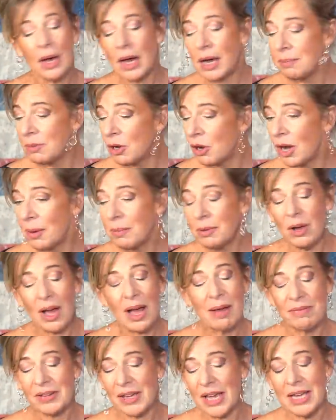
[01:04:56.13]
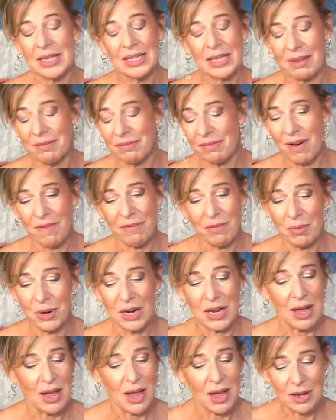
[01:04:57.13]
I'm not. I'm not advocating it for
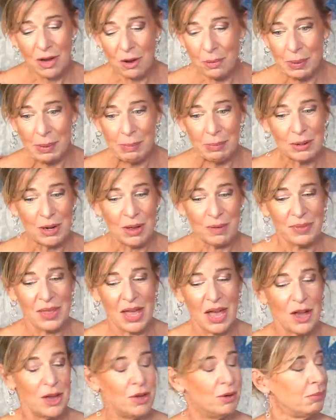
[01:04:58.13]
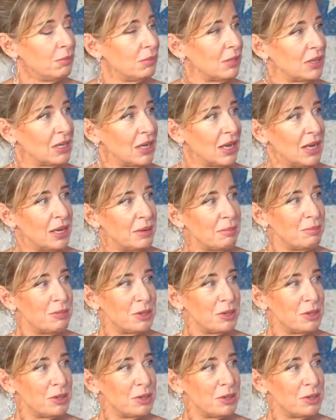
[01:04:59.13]
everyone. I know people love their homes. Mm.